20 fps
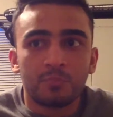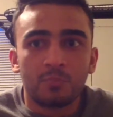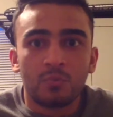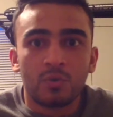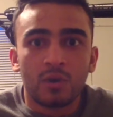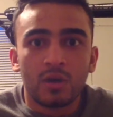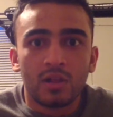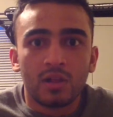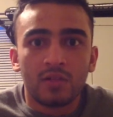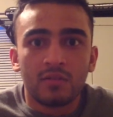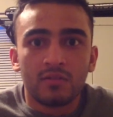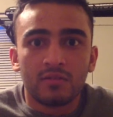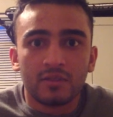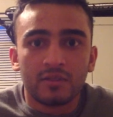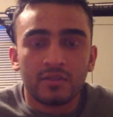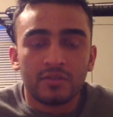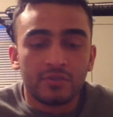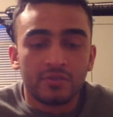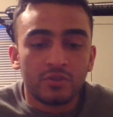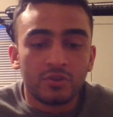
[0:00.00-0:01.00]

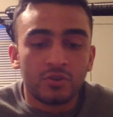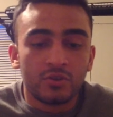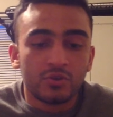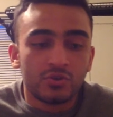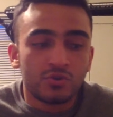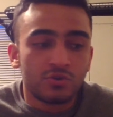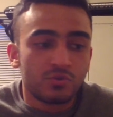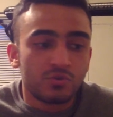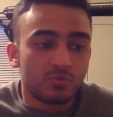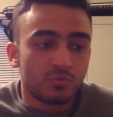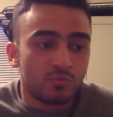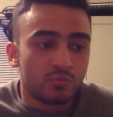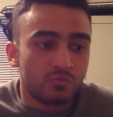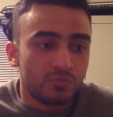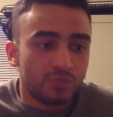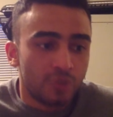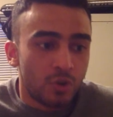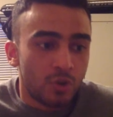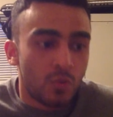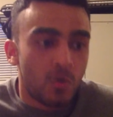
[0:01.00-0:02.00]
you should
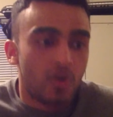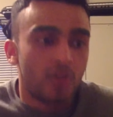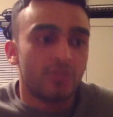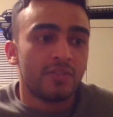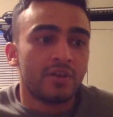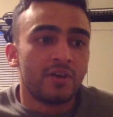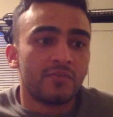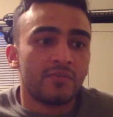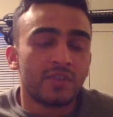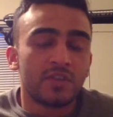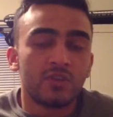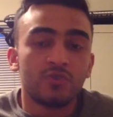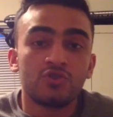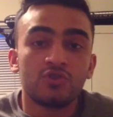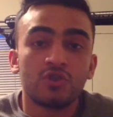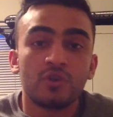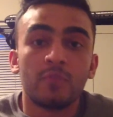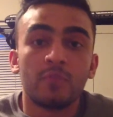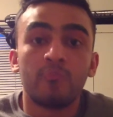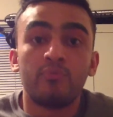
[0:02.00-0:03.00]
know well enough that you
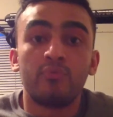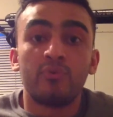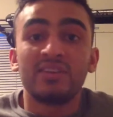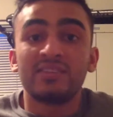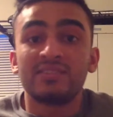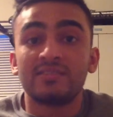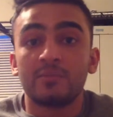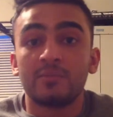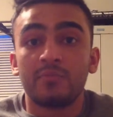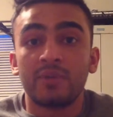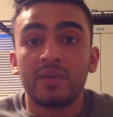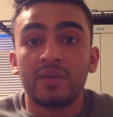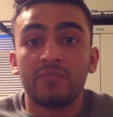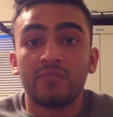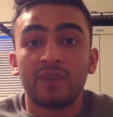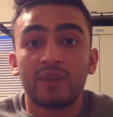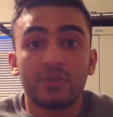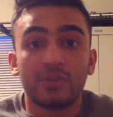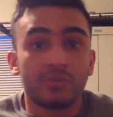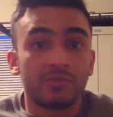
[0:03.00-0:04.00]
should embrace the pain
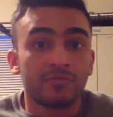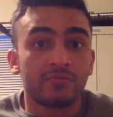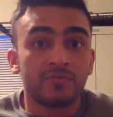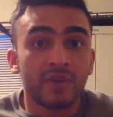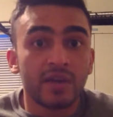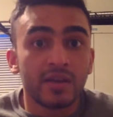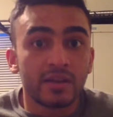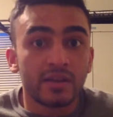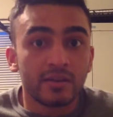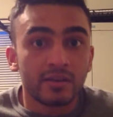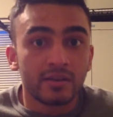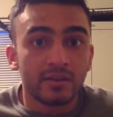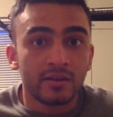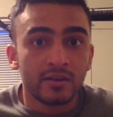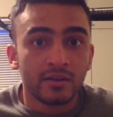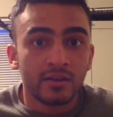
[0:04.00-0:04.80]
rather than fight it.